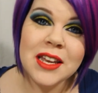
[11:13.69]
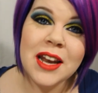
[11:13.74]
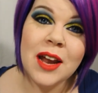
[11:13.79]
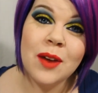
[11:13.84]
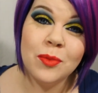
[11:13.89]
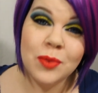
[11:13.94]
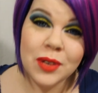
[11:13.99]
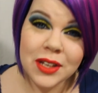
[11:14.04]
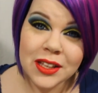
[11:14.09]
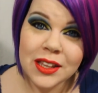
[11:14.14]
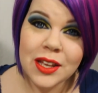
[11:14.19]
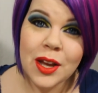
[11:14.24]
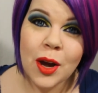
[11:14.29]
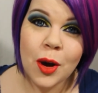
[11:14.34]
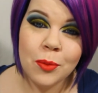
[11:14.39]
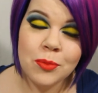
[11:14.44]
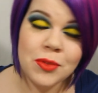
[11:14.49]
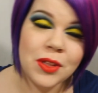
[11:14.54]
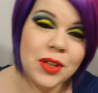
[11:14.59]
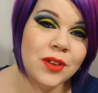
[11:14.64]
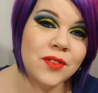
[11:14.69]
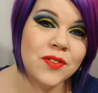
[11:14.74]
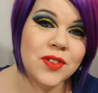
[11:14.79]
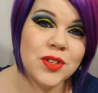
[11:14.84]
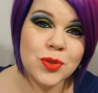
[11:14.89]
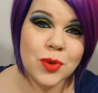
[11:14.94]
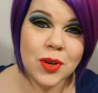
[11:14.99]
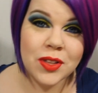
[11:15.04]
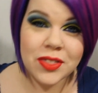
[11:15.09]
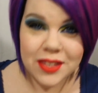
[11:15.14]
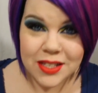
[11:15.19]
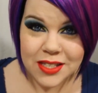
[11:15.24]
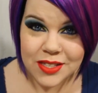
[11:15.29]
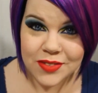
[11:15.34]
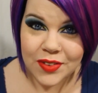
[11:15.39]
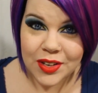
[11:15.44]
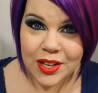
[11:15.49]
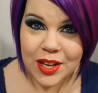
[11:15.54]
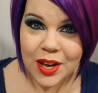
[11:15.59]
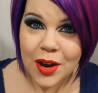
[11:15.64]
and I really hope that you've enjoyed
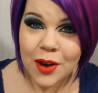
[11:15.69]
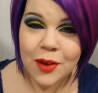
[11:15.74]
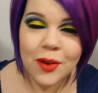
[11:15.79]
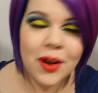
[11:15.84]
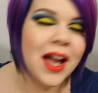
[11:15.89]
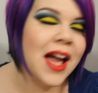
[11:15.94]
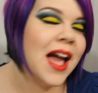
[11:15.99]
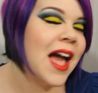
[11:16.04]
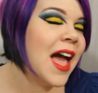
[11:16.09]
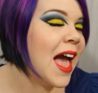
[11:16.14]
this video